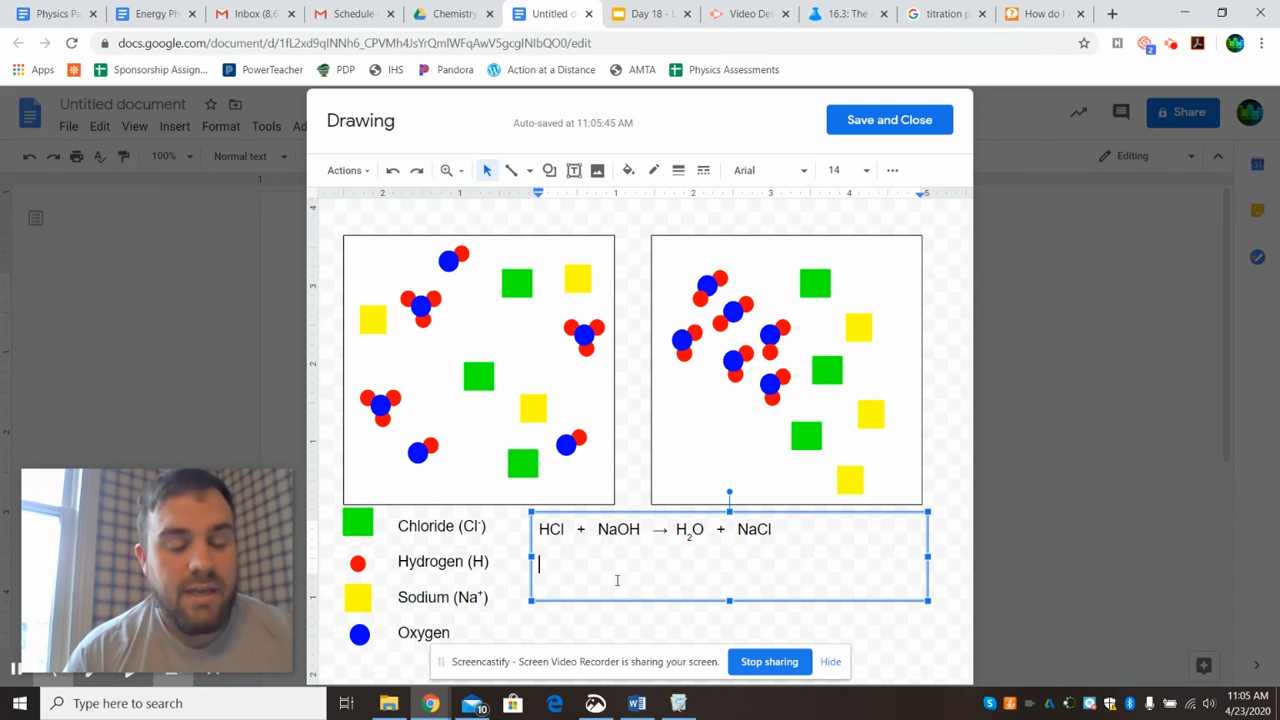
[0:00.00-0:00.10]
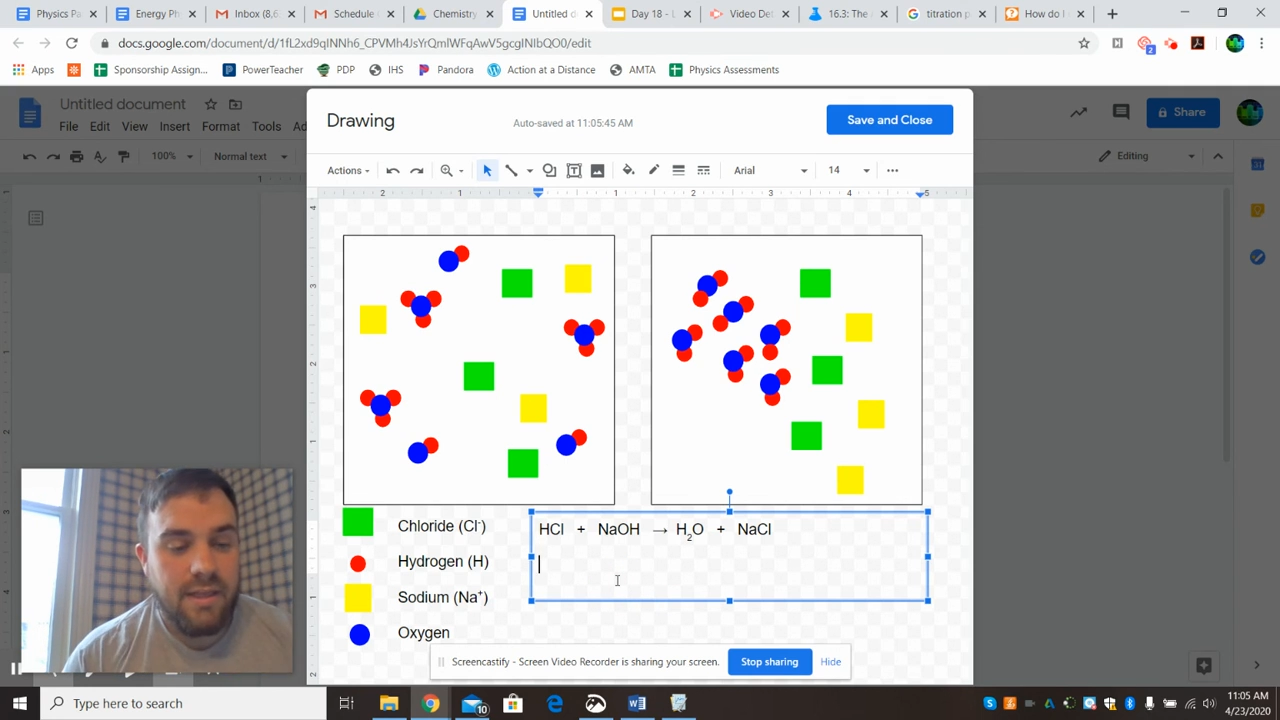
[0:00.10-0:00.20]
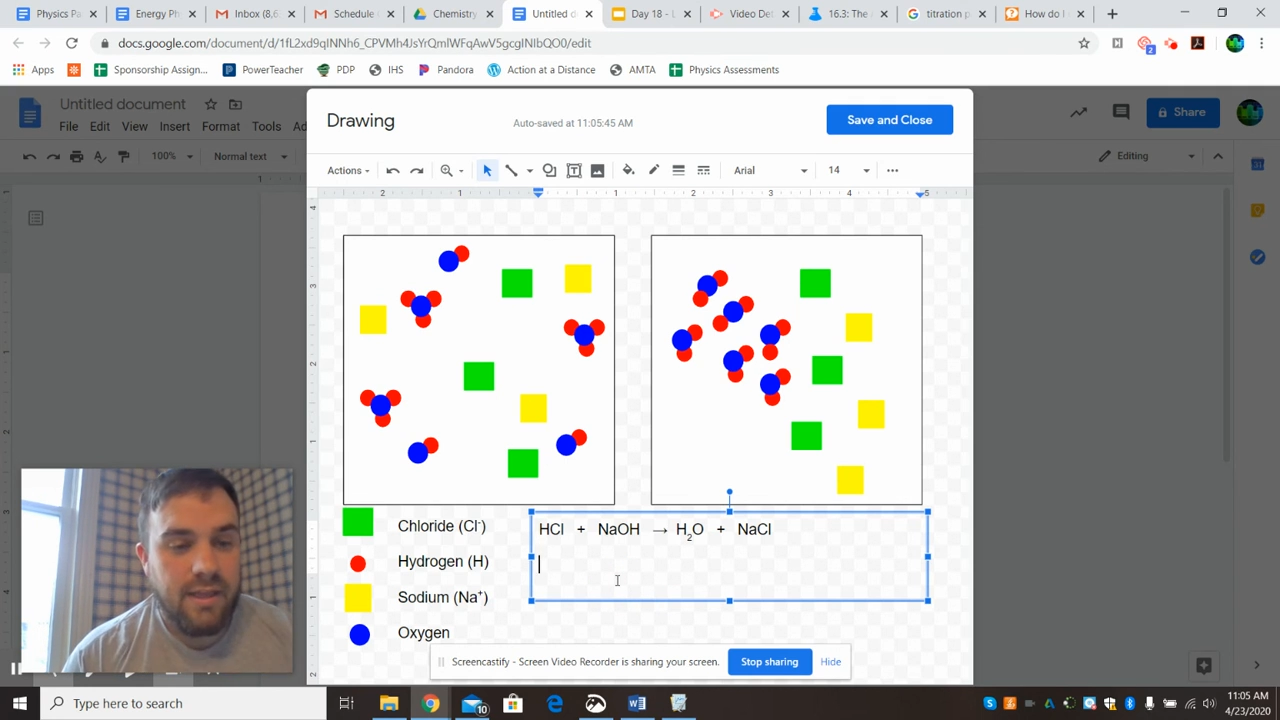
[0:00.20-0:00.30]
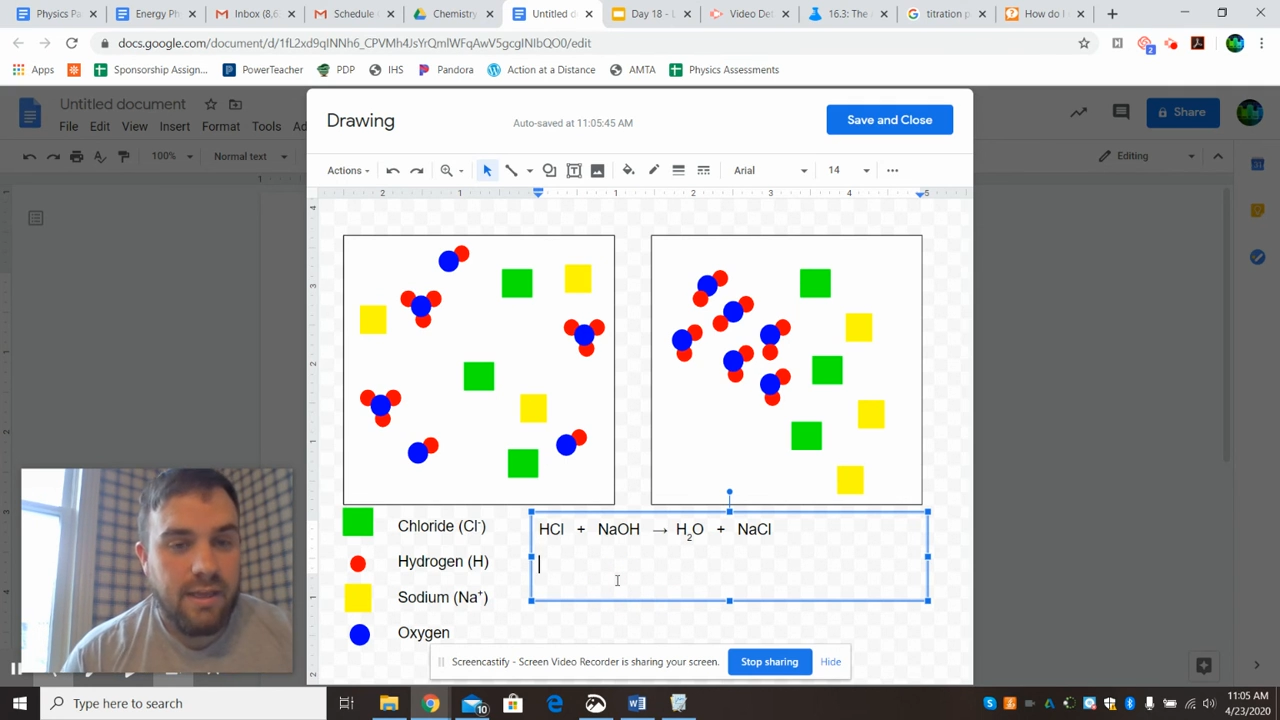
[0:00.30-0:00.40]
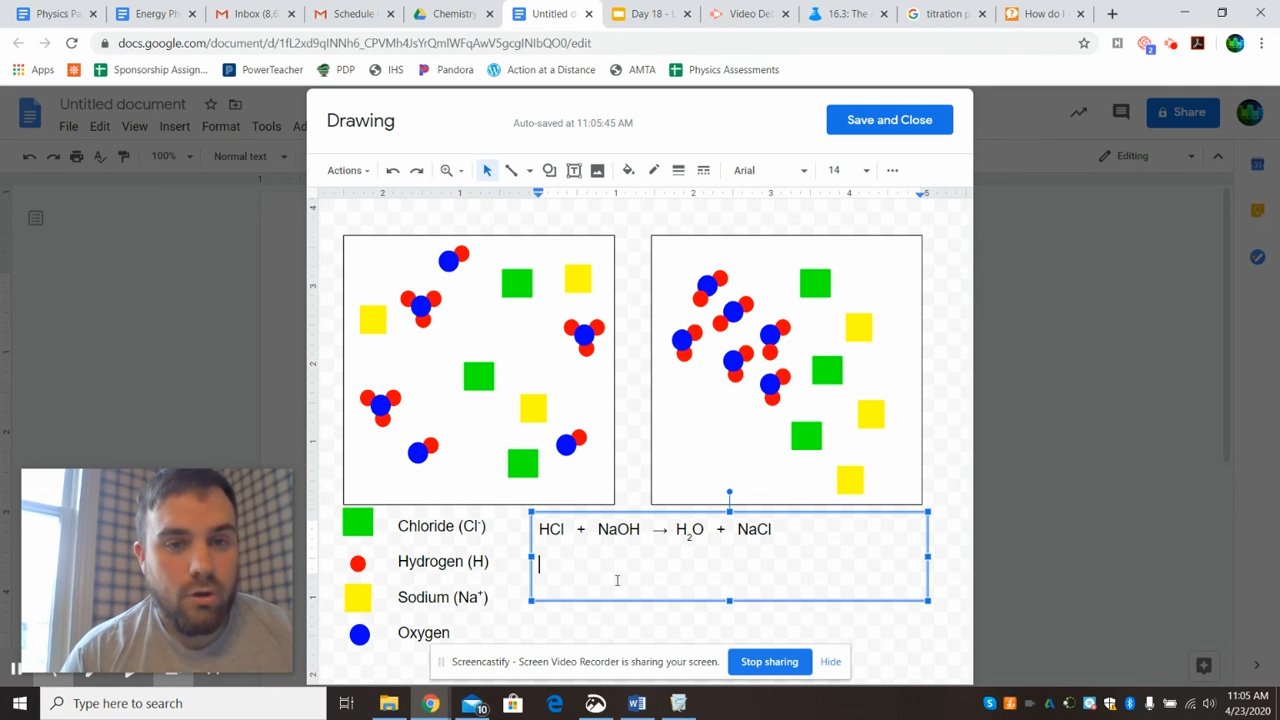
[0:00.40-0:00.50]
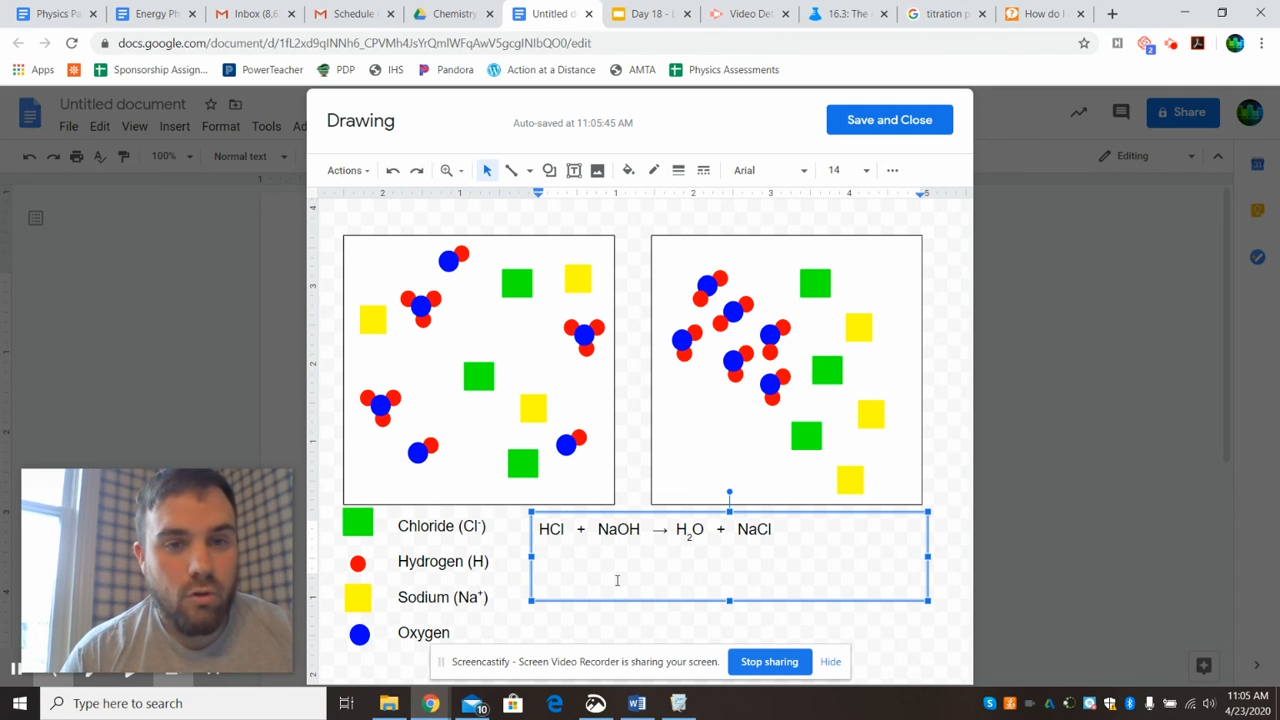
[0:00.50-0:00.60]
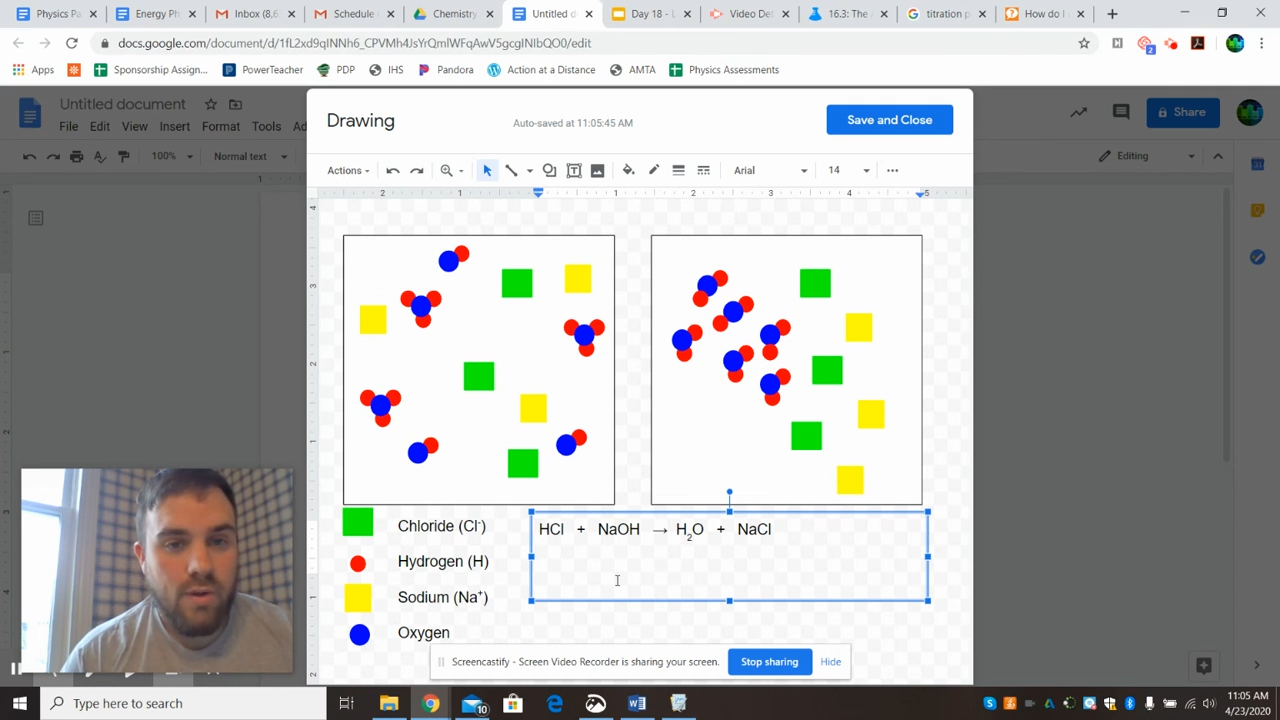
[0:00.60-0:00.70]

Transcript: in the chemical